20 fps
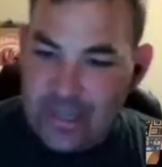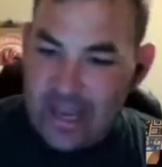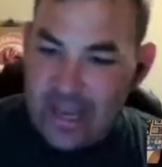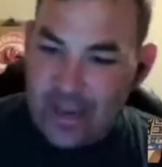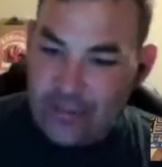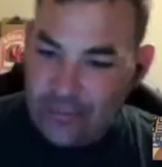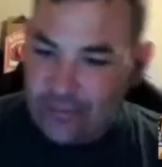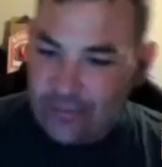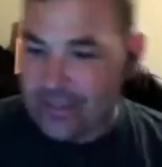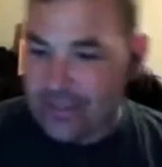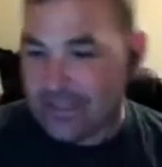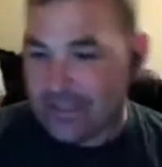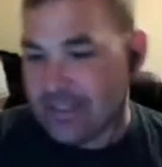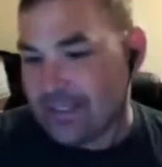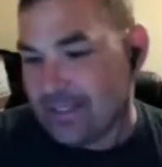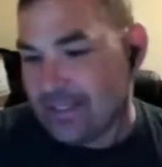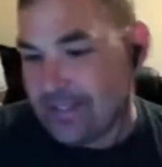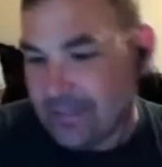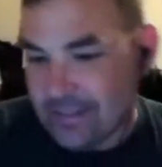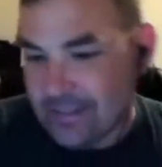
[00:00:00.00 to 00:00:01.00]
home
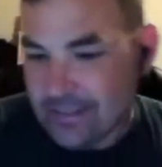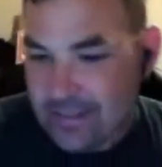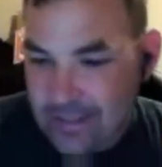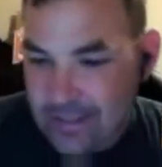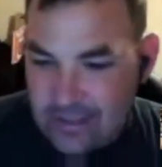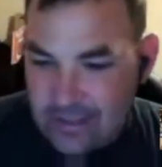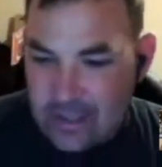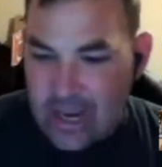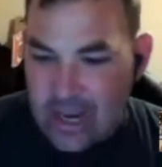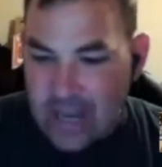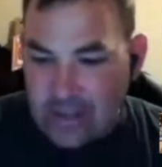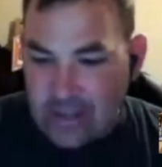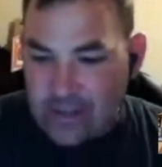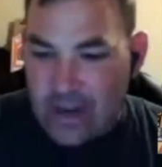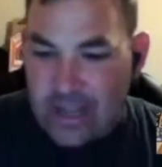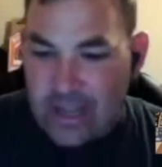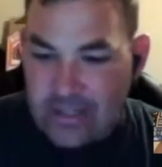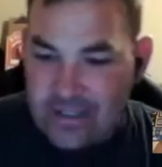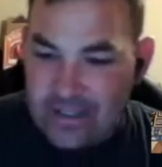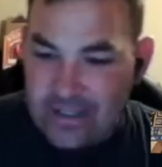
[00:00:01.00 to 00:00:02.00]
safe.
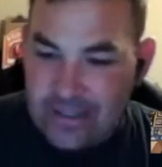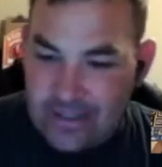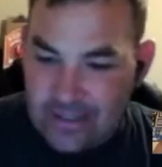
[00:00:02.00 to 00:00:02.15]
Chad